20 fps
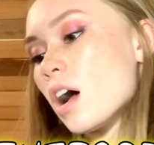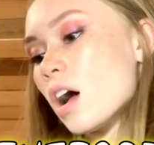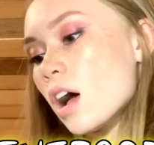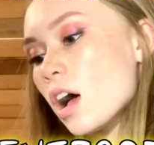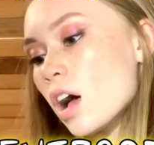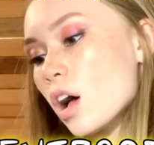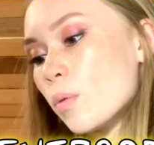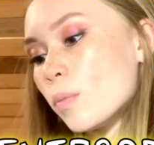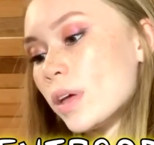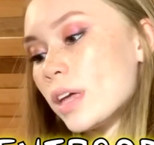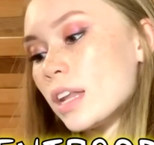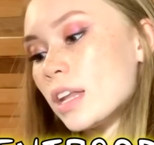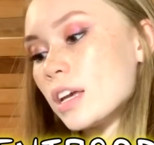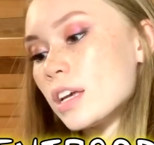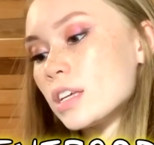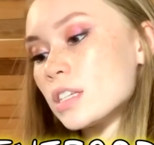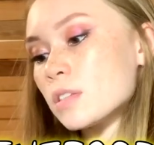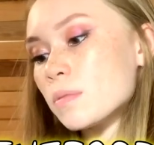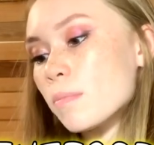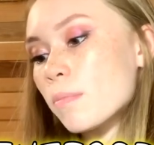It
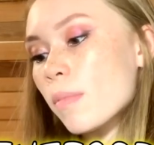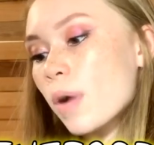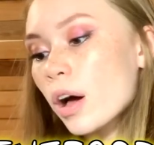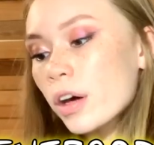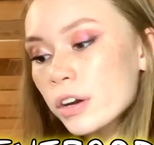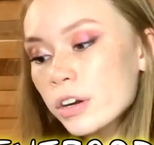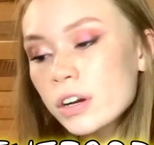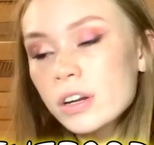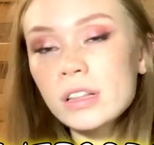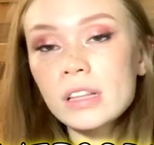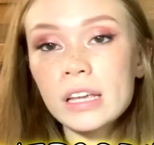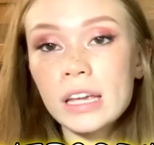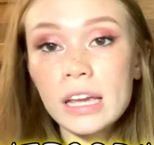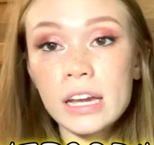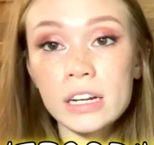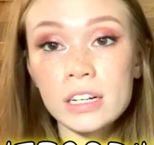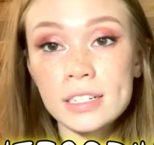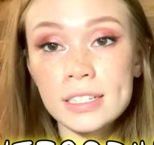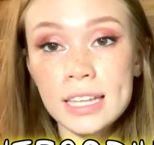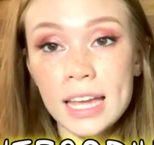is
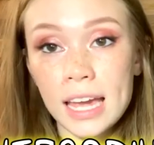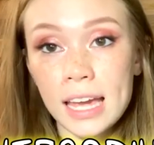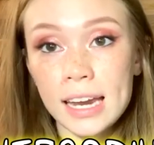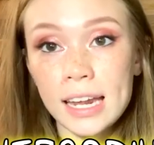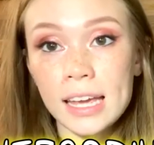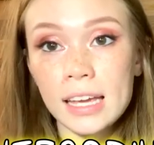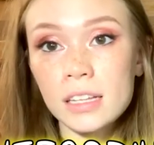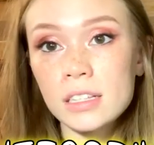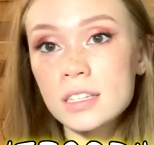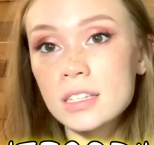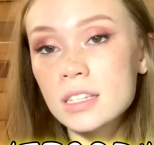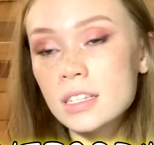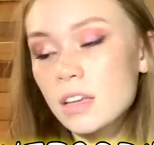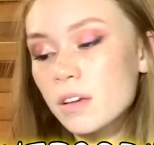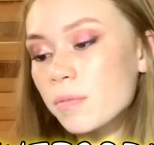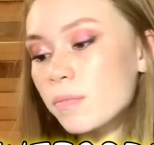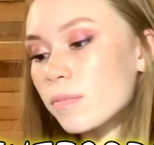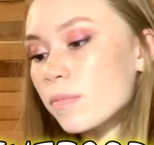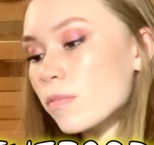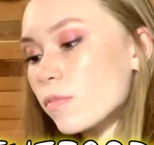moderately irritating to
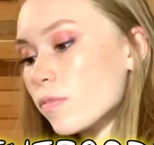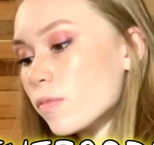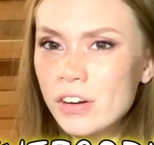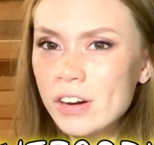some.